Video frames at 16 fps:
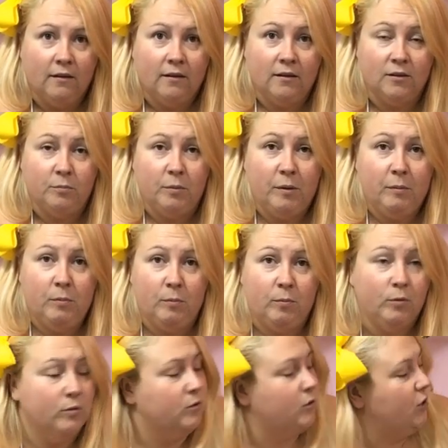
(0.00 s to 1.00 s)
Because people
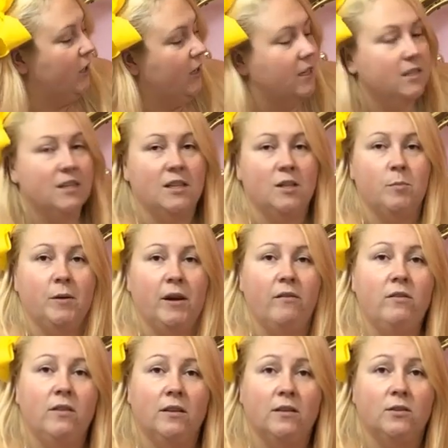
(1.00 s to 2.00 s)
put chickens in them and
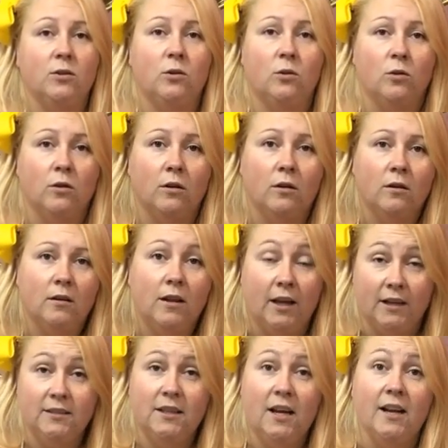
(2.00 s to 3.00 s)
everything to cook.
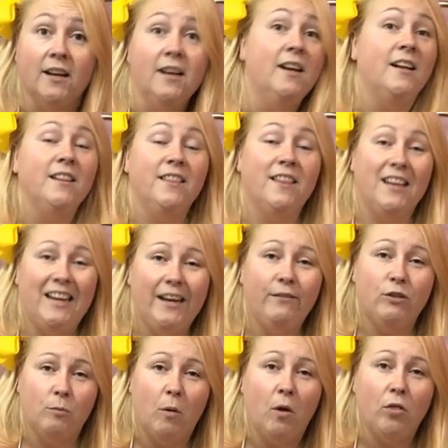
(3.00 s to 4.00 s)
Like I said, they
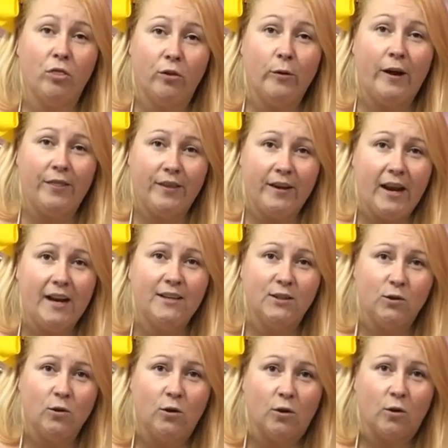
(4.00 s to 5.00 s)
leave them on throughout the day
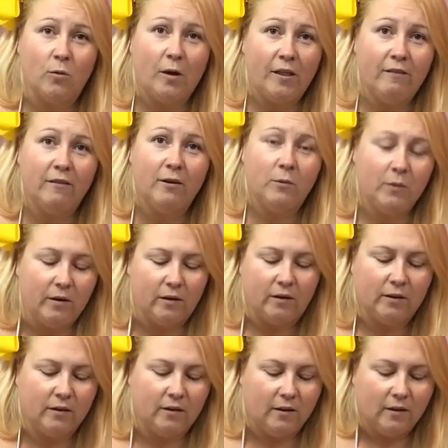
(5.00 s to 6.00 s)
to cook while they're at
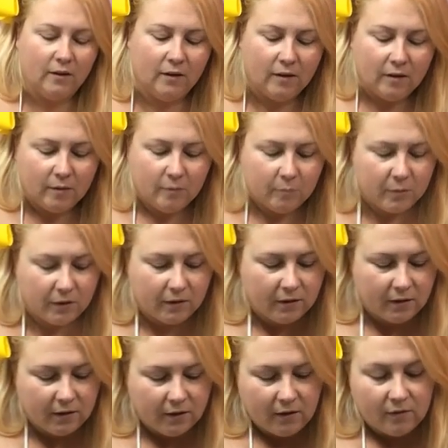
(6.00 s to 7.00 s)
work. But
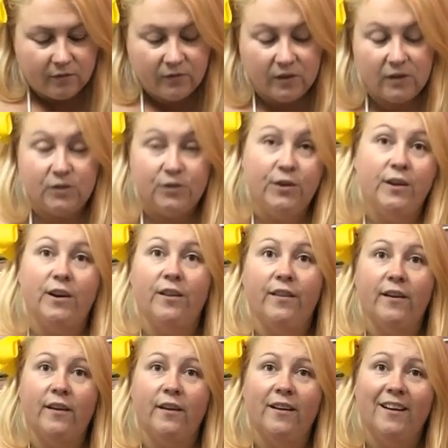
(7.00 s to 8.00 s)
I can't fit a chicken
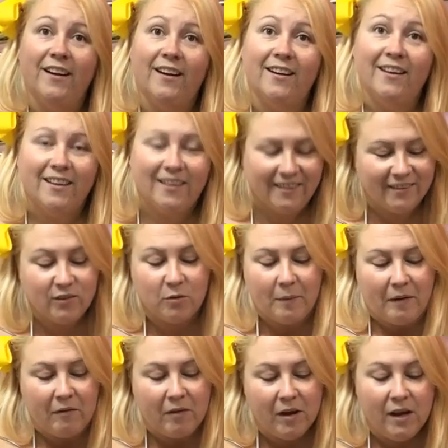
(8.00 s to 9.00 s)
in there
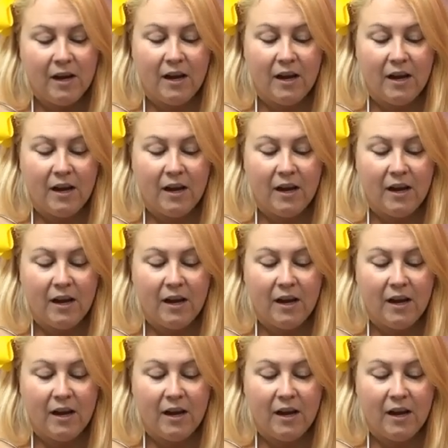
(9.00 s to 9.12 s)
somehow.